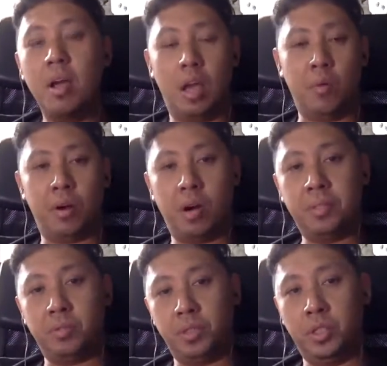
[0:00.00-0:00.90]
And when crime
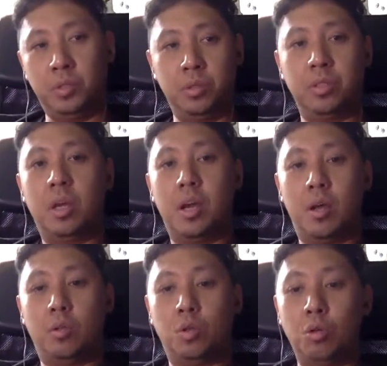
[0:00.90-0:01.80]
is reduced,
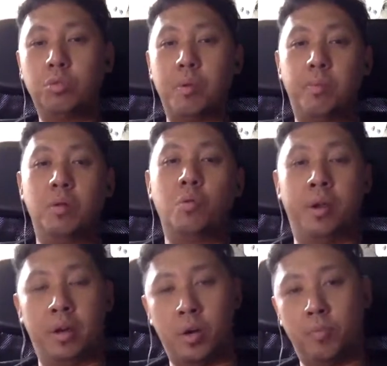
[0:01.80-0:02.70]
those people who are
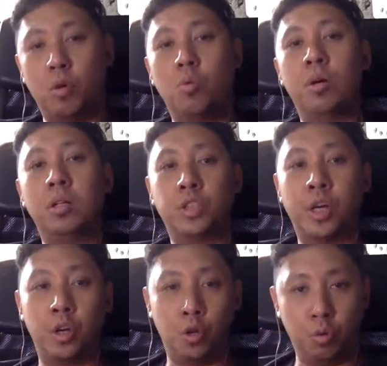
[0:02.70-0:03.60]
in the crypto world
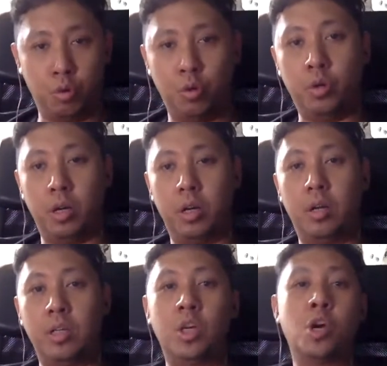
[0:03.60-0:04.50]
trying to do good
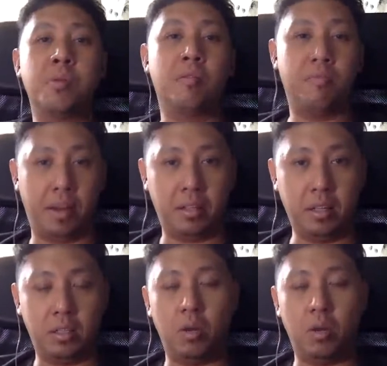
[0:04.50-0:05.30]
is not going to be affected.